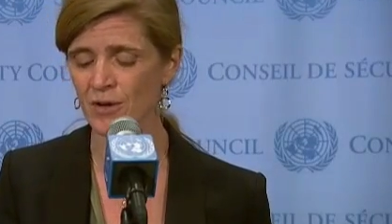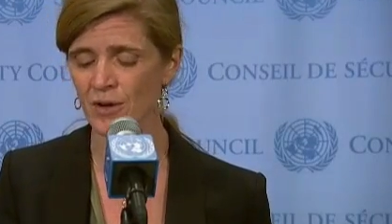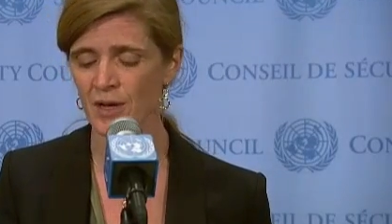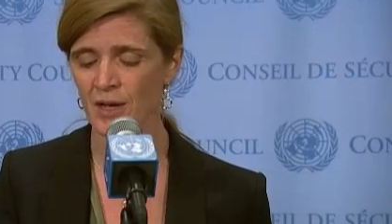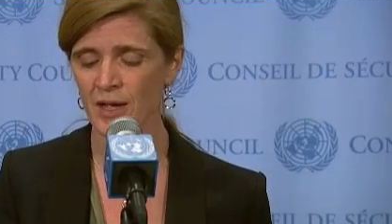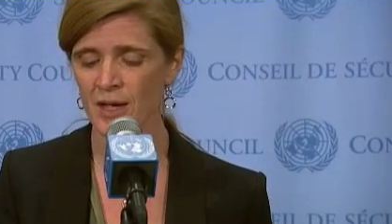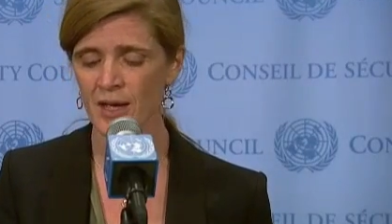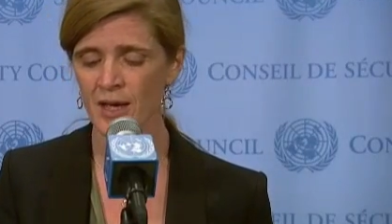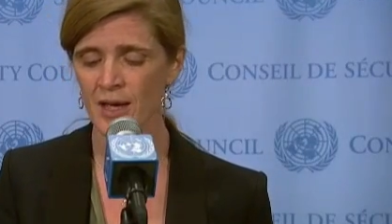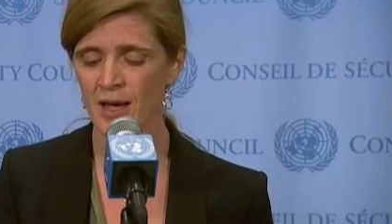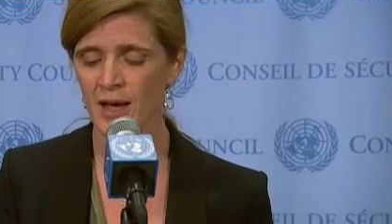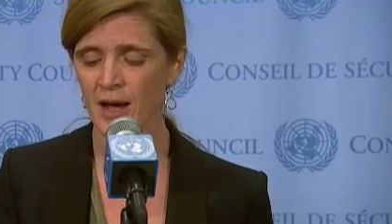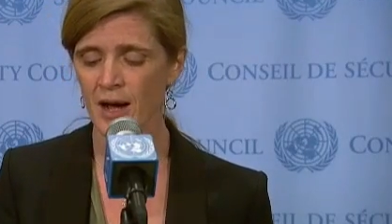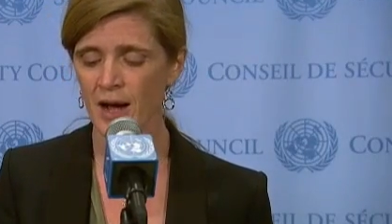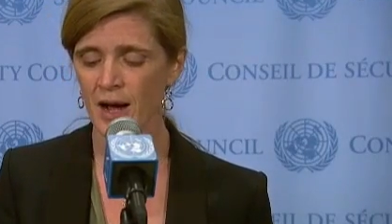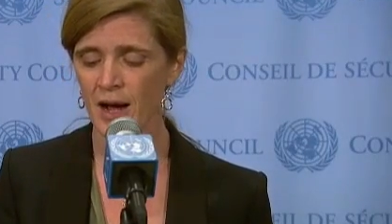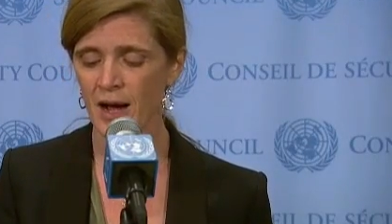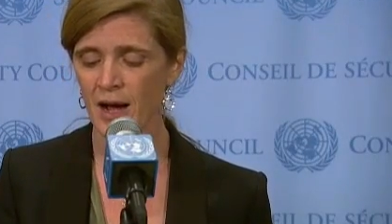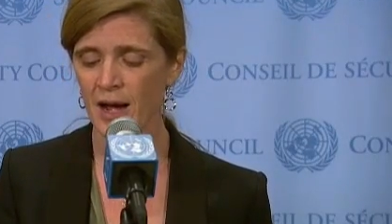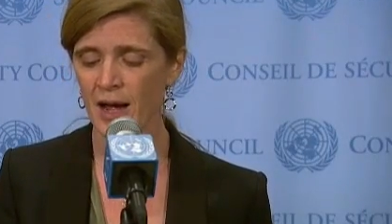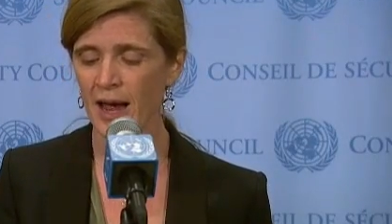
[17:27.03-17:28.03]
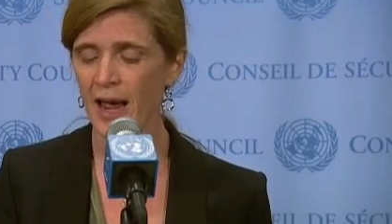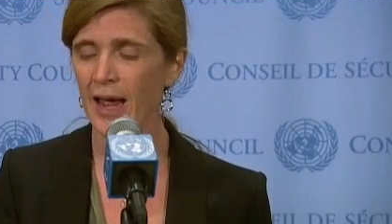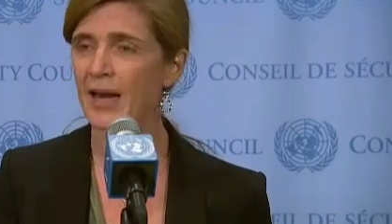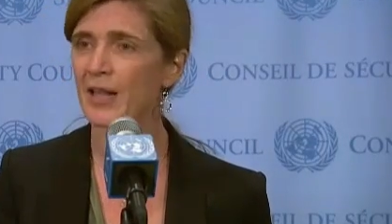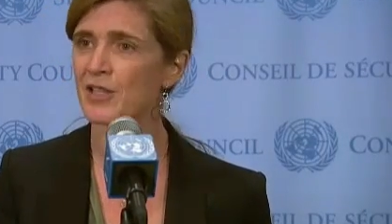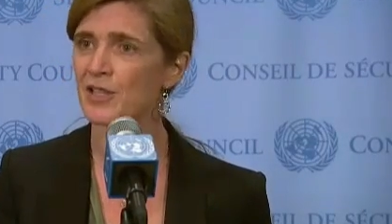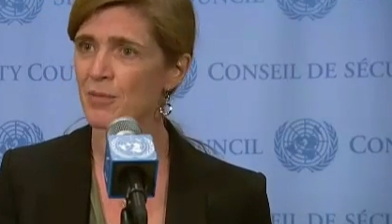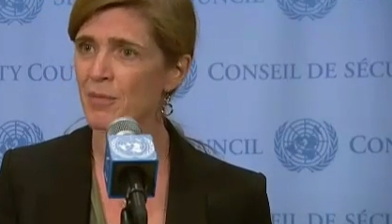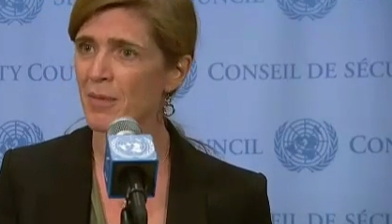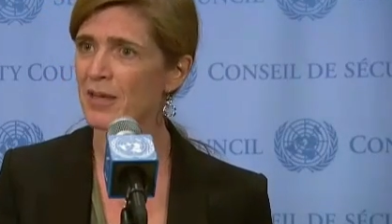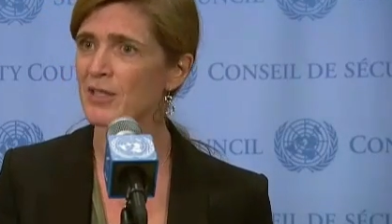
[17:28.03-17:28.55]
and it's a message
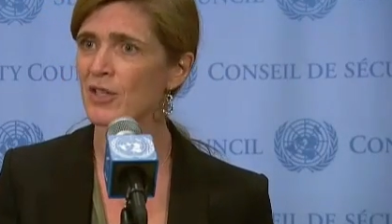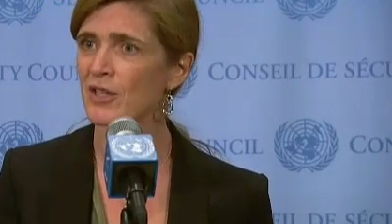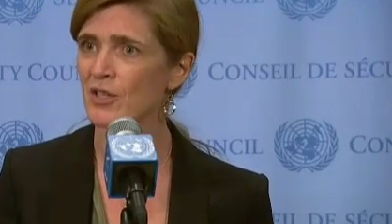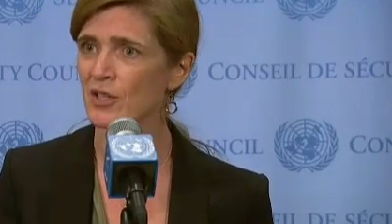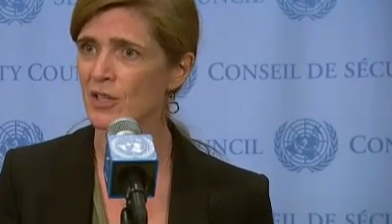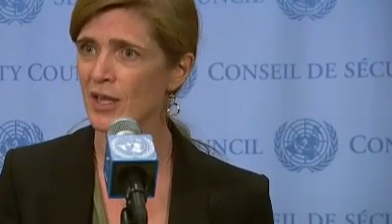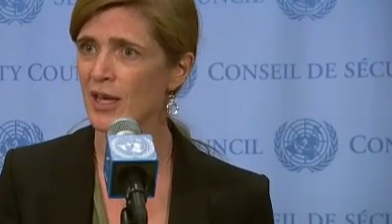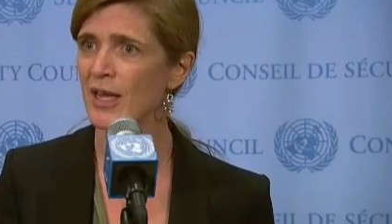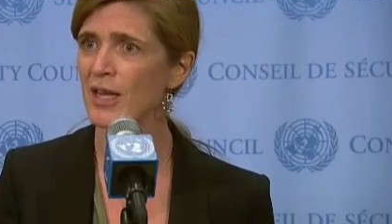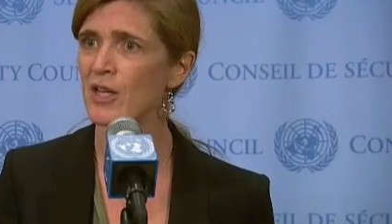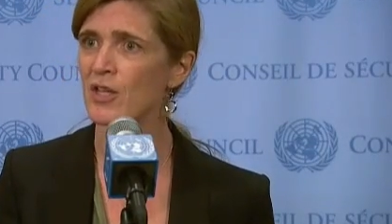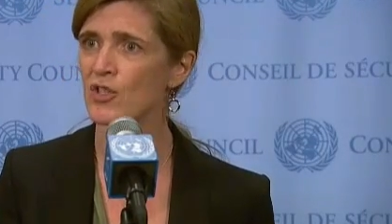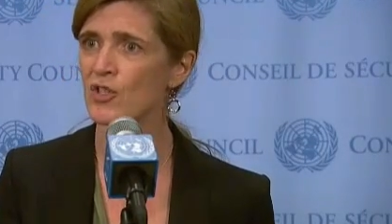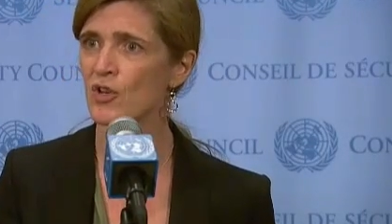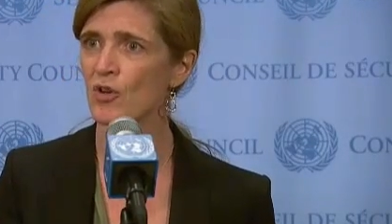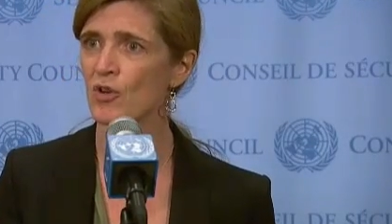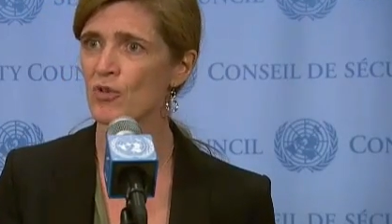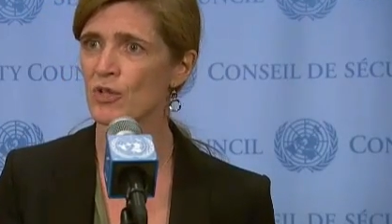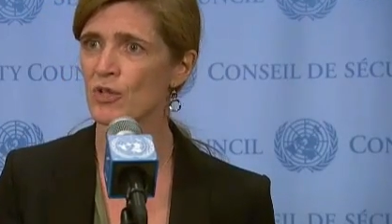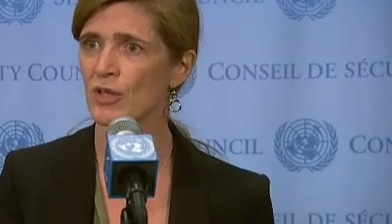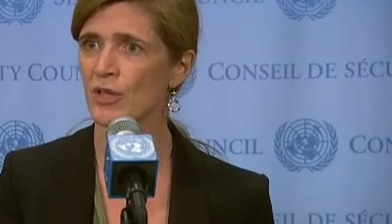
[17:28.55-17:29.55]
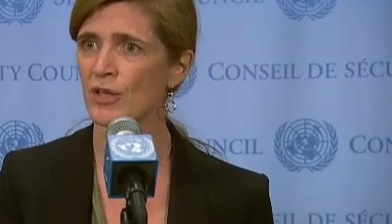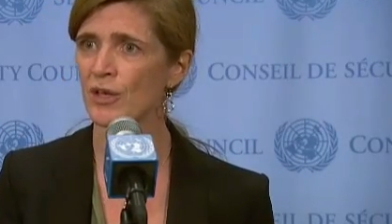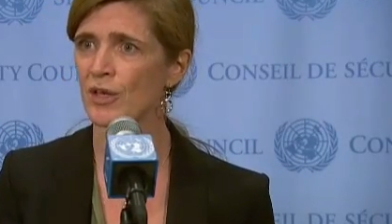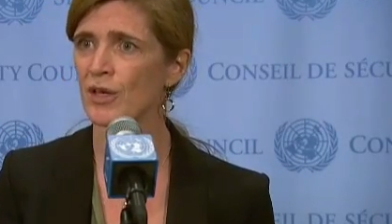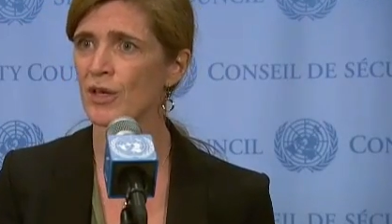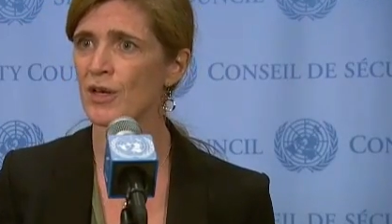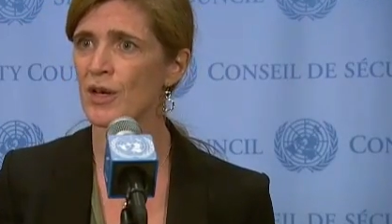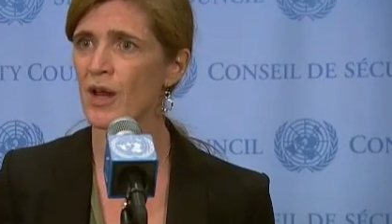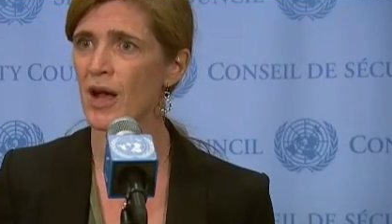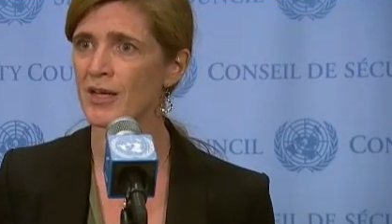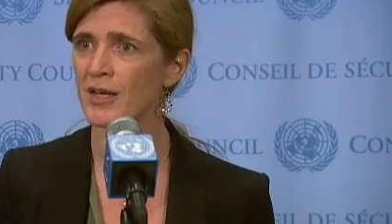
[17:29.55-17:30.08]
that he has chosen not to
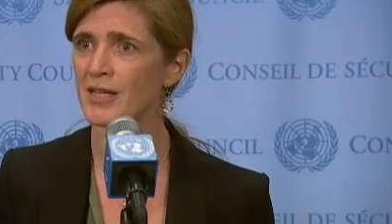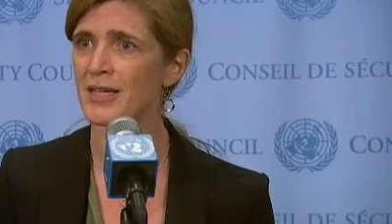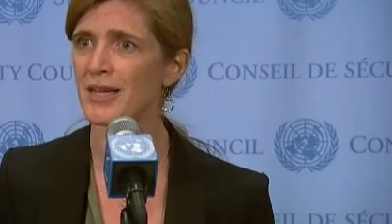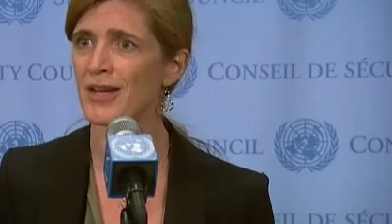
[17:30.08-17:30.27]
hear.